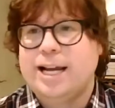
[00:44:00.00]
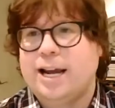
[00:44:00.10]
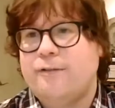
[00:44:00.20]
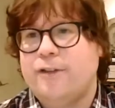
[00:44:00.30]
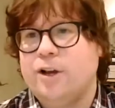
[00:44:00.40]
get
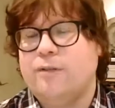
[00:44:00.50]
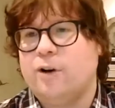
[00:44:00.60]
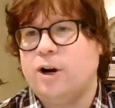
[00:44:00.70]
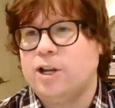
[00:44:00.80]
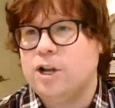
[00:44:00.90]
a feel
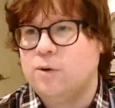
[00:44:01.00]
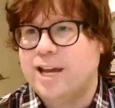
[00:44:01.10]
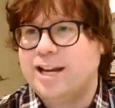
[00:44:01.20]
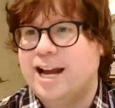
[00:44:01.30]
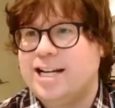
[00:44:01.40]
for, you know,
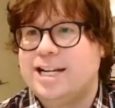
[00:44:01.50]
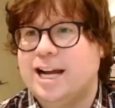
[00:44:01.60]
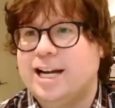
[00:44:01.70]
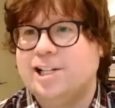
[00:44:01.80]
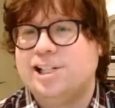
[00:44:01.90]
in
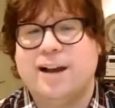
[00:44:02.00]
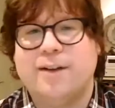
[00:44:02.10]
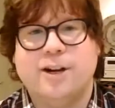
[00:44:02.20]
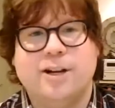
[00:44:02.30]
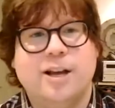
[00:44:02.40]

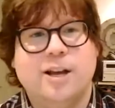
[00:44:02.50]
1997,